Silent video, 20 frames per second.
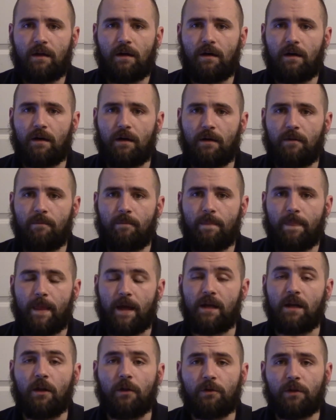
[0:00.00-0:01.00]

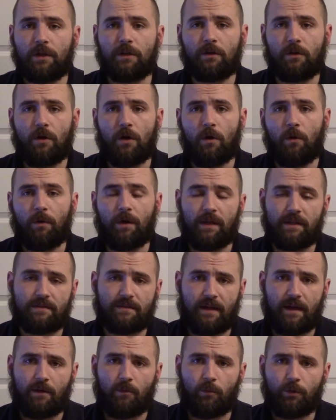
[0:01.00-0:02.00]
Another thing to note is
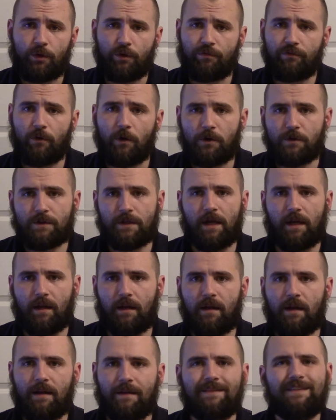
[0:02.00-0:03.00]
that when you first get
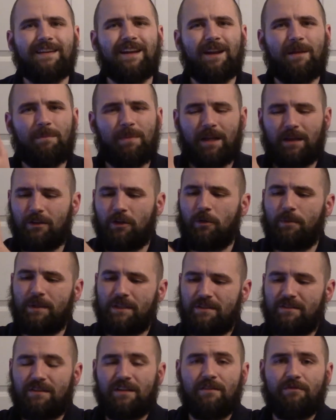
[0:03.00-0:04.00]
it, it's going to be a little
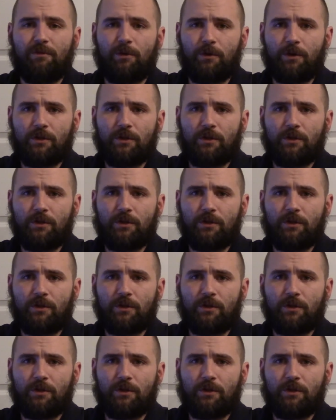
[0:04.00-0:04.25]
bit stiffer.